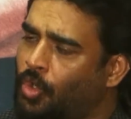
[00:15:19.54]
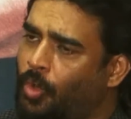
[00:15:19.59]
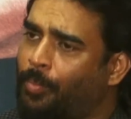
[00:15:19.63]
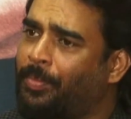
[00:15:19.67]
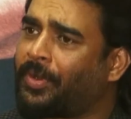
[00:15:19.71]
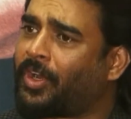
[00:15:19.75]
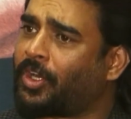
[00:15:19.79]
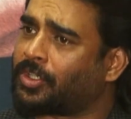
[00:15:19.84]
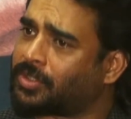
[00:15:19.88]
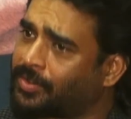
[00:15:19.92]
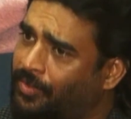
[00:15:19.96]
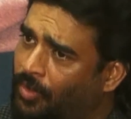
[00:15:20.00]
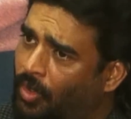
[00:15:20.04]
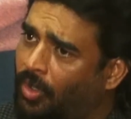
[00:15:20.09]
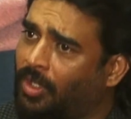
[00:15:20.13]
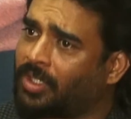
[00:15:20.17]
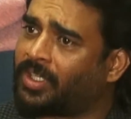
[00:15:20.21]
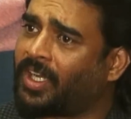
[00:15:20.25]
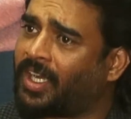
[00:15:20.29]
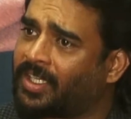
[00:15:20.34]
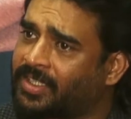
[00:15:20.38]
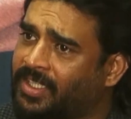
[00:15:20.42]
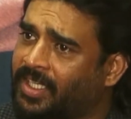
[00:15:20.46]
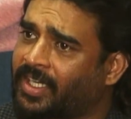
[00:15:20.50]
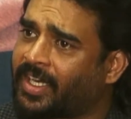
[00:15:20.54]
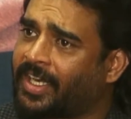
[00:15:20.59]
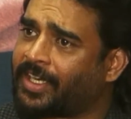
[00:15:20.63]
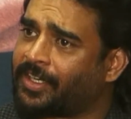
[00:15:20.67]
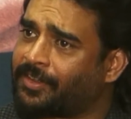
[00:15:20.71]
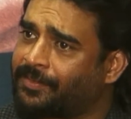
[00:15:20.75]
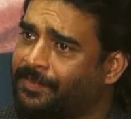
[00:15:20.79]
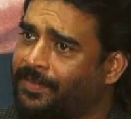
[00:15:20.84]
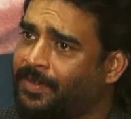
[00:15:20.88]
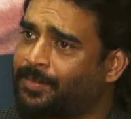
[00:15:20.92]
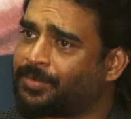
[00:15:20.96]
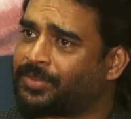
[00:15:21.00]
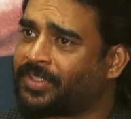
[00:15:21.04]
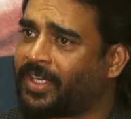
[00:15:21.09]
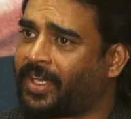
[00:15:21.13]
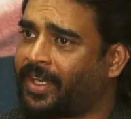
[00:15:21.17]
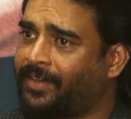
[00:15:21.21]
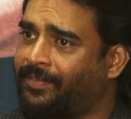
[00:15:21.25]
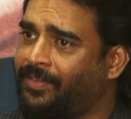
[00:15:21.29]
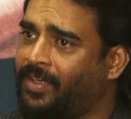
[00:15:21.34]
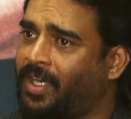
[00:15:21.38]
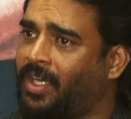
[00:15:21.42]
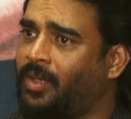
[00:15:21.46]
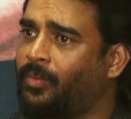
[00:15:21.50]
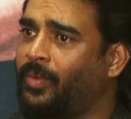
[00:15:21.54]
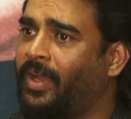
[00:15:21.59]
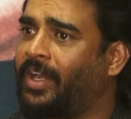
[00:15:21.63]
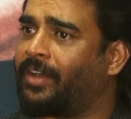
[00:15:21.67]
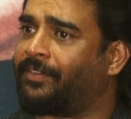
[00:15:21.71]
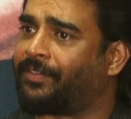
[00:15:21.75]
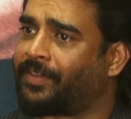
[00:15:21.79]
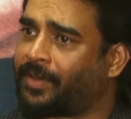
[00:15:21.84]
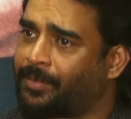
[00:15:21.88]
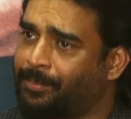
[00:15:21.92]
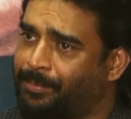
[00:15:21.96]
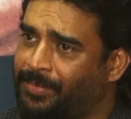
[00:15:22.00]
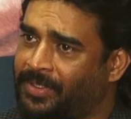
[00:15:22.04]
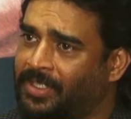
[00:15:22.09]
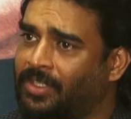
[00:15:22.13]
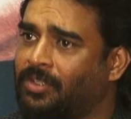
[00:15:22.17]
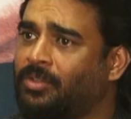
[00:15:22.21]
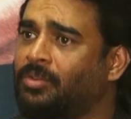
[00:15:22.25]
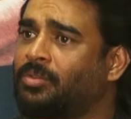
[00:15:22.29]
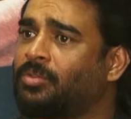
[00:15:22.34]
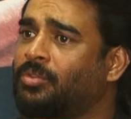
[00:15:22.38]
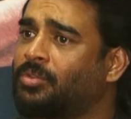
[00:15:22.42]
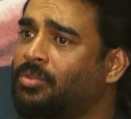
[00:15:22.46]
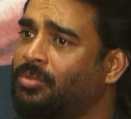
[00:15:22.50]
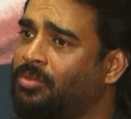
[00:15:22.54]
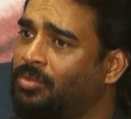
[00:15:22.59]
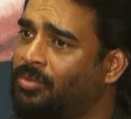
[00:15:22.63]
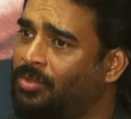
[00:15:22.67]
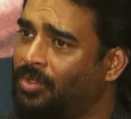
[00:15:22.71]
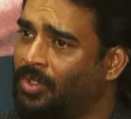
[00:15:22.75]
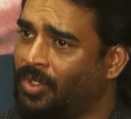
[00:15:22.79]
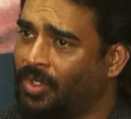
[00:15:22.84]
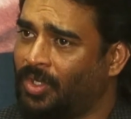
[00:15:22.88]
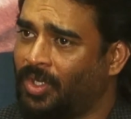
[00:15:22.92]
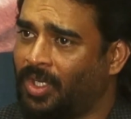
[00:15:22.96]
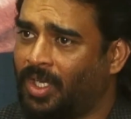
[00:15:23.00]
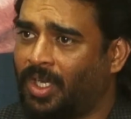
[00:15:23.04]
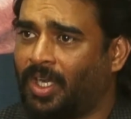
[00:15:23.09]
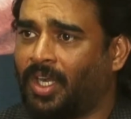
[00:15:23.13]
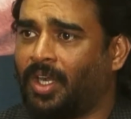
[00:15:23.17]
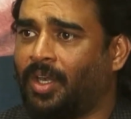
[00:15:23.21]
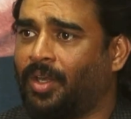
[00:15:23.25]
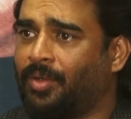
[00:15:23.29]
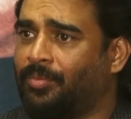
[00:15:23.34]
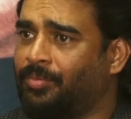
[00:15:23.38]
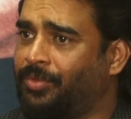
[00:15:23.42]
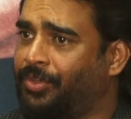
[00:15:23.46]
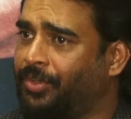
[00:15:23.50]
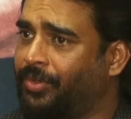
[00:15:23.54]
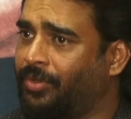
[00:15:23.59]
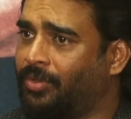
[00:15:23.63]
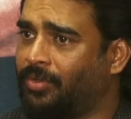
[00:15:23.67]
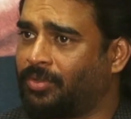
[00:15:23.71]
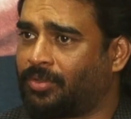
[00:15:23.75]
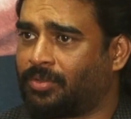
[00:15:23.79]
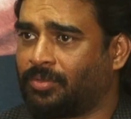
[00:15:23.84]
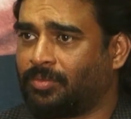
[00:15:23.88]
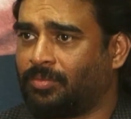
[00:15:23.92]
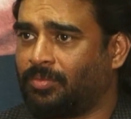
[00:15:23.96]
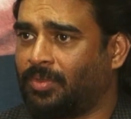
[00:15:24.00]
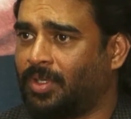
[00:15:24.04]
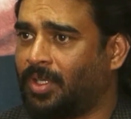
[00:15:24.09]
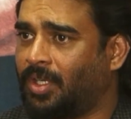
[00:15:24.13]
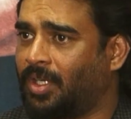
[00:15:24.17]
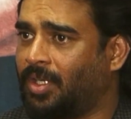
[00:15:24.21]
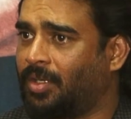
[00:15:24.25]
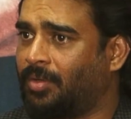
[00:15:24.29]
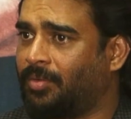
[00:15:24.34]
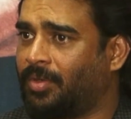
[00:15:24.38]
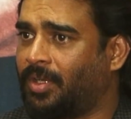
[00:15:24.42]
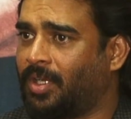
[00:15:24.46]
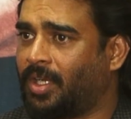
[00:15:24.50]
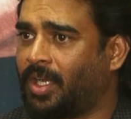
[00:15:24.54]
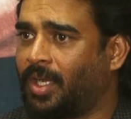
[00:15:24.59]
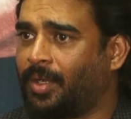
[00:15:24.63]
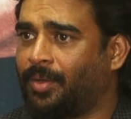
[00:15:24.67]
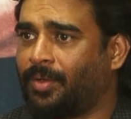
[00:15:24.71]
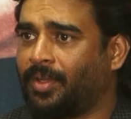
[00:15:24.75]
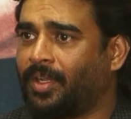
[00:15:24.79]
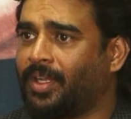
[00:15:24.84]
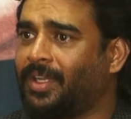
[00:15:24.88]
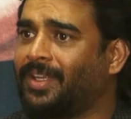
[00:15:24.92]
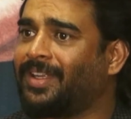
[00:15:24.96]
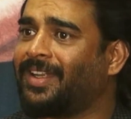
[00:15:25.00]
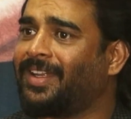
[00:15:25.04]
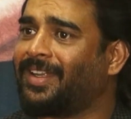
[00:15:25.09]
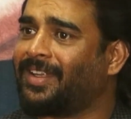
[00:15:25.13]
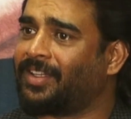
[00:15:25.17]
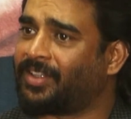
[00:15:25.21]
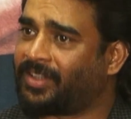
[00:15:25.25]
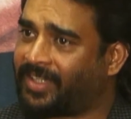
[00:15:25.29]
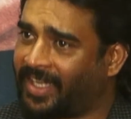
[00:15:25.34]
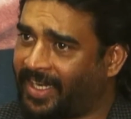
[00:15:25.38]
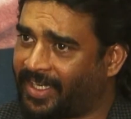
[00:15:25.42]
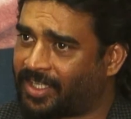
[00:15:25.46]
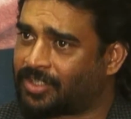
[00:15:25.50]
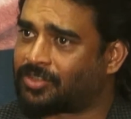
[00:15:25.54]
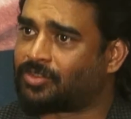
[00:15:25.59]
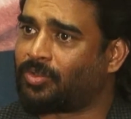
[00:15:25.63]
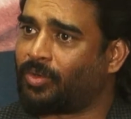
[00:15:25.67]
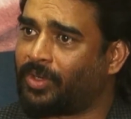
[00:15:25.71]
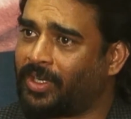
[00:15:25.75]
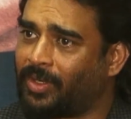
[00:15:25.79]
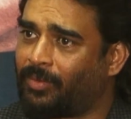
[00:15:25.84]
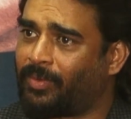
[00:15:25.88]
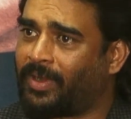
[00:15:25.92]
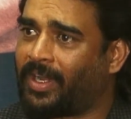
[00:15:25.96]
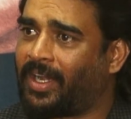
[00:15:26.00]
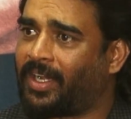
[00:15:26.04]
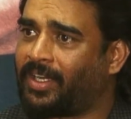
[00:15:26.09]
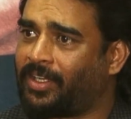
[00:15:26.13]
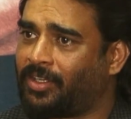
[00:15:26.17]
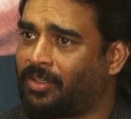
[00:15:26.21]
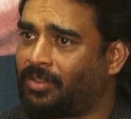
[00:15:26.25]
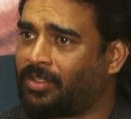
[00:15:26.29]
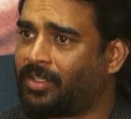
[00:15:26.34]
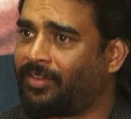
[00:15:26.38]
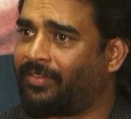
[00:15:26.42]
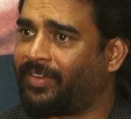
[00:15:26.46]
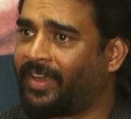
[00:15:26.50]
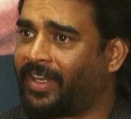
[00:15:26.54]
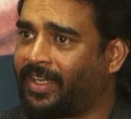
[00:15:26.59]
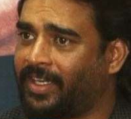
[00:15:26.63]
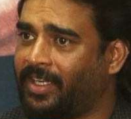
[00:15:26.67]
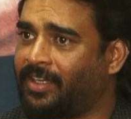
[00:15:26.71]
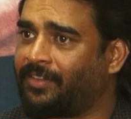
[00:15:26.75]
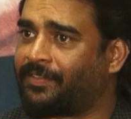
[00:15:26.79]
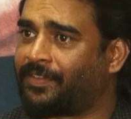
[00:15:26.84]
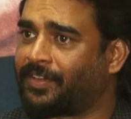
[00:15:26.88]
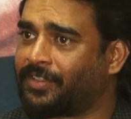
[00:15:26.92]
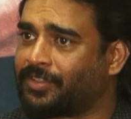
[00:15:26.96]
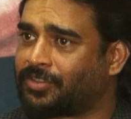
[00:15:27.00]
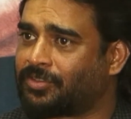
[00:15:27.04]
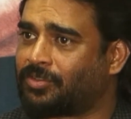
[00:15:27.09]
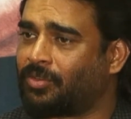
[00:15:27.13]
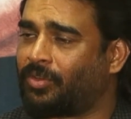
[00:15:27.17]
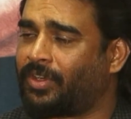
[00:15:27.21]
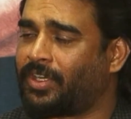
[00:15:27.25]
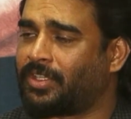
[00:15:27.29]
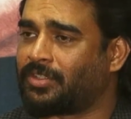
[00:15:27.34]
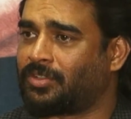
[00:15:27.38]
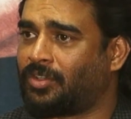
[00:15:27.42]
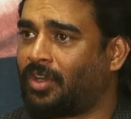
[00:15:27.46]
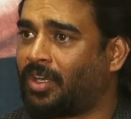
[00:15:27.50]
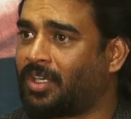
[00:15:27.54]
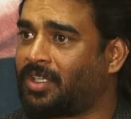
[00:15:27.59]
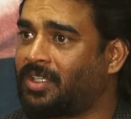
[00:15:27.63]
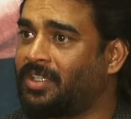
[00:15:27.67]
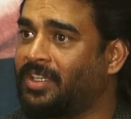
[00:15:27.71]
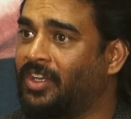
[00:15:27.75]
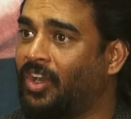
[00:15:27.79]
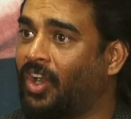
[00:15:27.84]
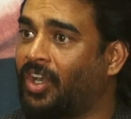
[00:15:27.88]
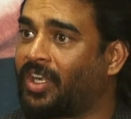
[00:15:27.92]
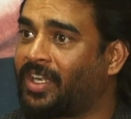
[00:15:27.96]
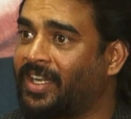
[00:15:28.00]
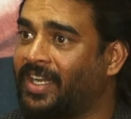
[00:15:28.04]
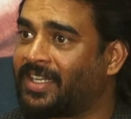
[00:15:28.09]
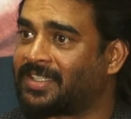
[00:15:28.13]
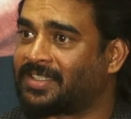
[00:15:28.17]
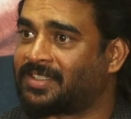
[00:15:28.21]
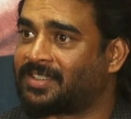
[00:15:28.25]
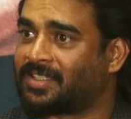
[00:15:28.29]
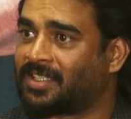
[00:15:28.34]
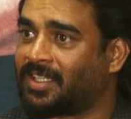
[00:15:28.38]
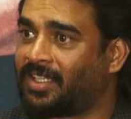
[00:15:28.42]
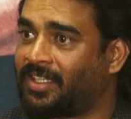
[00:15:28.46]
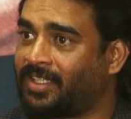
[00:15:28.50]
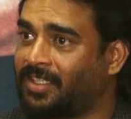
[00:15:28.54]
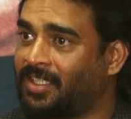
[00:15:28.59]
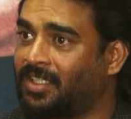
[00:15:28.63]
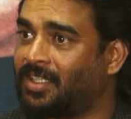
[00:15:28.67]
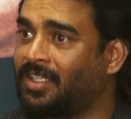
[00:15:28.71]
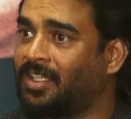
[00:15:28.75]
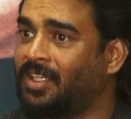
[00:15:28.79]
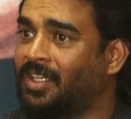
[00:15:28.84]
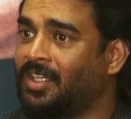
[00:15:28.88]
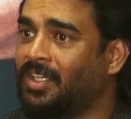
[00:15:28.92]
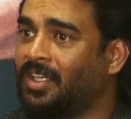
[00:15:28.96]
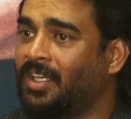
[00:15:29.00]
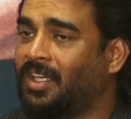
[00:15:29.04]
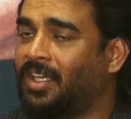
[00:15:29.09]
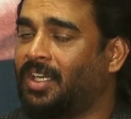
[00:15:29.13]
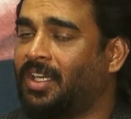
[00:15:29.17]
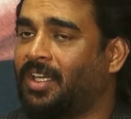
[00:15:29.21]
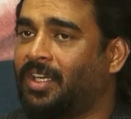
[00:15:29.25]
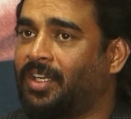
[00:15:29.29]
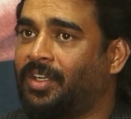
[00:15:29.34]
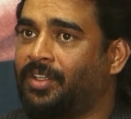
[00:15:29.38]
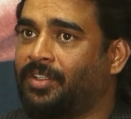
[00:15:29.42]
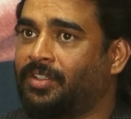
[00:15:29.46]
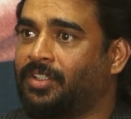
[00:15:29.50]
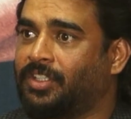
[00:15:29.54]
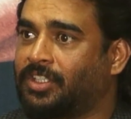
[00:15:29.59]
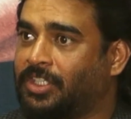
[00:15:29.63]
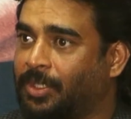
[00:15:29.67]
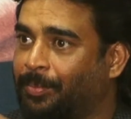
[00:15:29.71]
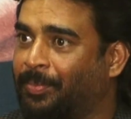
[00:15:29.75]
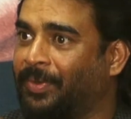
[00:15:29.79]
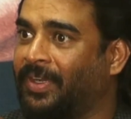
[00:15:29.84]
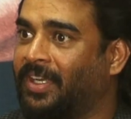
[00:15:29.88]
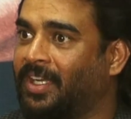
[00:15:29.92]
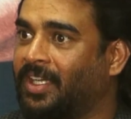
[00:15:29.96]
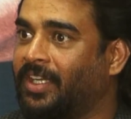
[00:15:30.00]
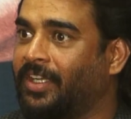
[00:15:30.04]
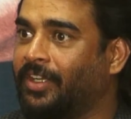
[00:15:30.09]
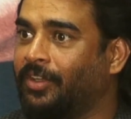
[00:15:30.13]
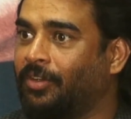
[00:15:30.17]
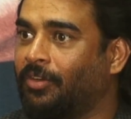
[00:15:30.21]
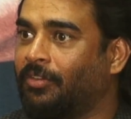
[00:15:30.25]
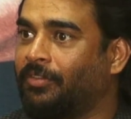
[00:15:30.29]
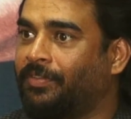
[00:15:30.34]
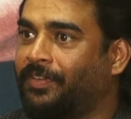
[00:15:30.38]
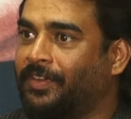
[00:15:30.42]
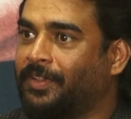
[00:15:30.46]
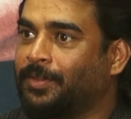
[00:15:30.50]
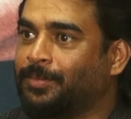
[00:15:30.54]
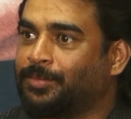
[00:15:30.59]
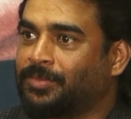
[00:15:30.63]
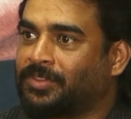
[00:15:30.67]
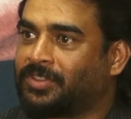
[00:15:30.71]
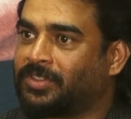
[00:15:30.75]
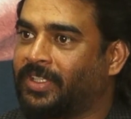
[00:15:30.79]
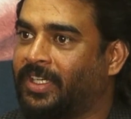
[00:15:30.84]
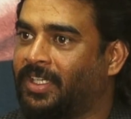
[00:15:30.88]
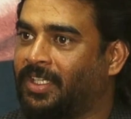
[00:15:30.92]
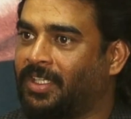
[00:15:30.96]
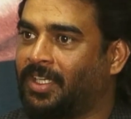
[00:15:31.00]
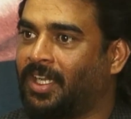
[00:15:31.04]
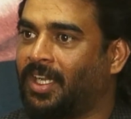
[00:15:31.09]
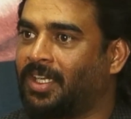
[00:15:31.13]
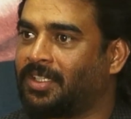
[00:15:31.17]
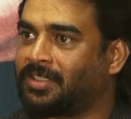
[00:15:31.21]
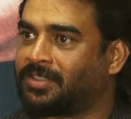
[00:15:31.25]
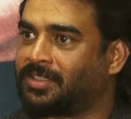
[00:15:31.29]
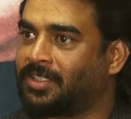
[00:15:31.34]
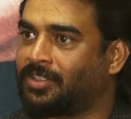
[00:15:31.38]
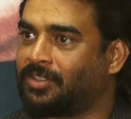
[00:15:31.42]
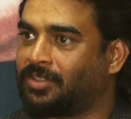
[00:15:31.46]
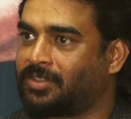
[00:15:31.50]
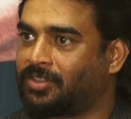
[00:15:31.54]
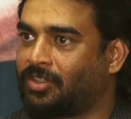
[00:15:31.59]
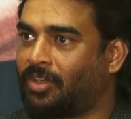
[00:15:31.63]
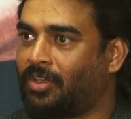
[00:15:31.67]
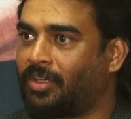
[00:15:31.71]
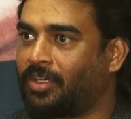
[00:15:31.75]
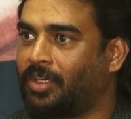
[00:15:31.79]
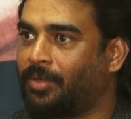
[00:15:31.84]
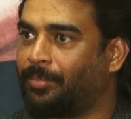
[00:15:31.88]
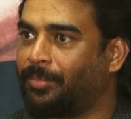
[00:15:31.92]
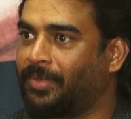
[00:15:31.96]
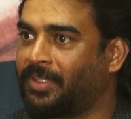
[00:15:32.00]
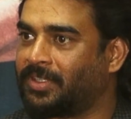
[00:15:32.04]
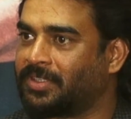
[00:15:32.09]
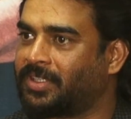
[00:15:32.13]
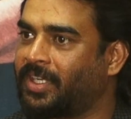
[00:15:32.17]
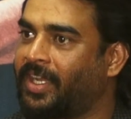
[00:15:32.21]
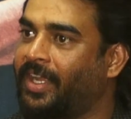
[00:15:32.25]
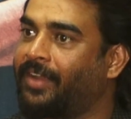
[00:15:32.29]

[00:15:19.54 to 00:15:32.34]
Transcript: No, because of all the other kind of films that have done well, from Piku to The stuff that's doing well. that is doing well. They're very different stories, not necessarily the typical hero films and dance and song numbers.